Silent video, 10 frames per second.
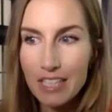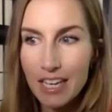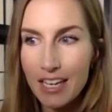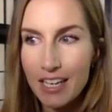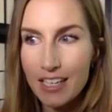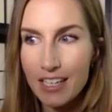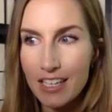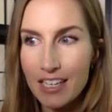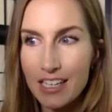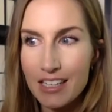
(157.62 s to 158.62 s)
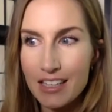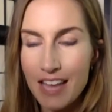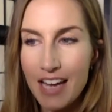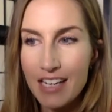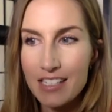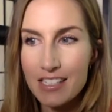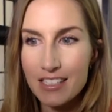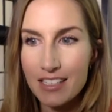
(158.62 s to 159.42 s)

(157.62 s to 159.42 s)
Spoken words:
like that is,